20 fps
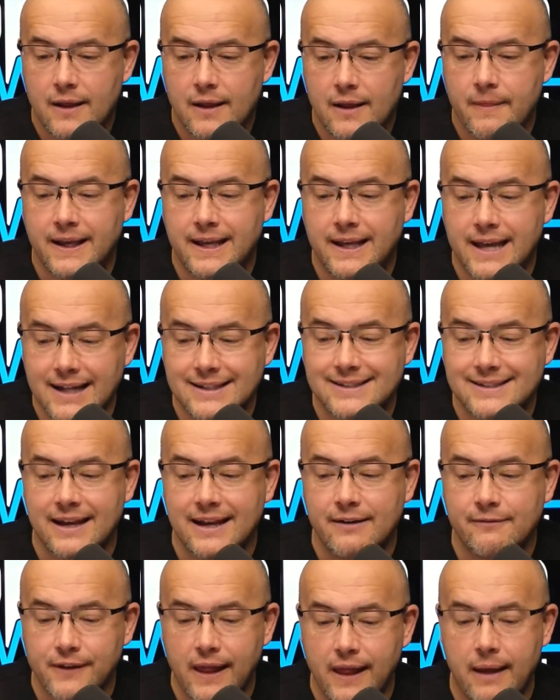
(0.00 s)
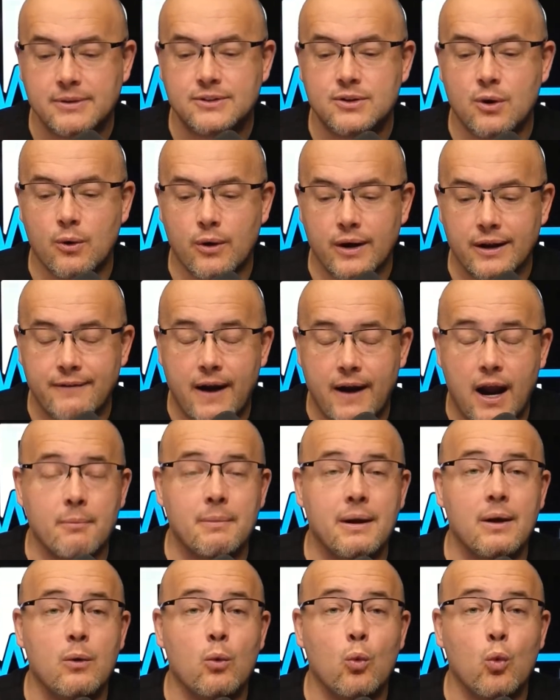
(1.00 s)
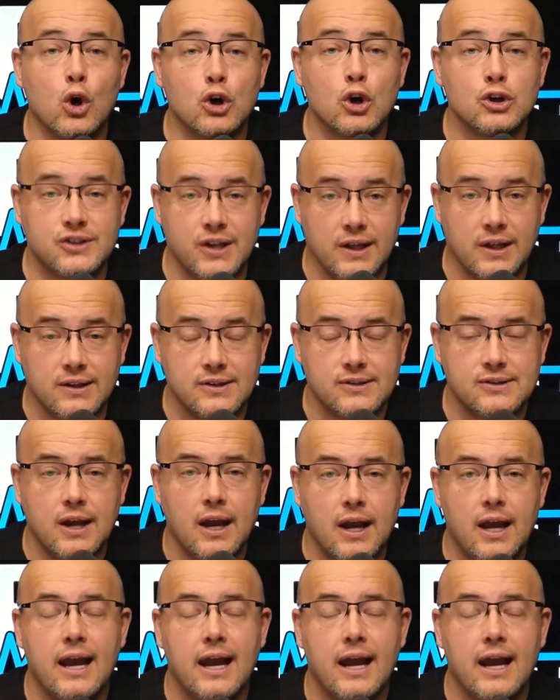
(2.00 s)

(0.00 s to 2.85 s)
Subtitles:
the gut's inflammatory environment worsens.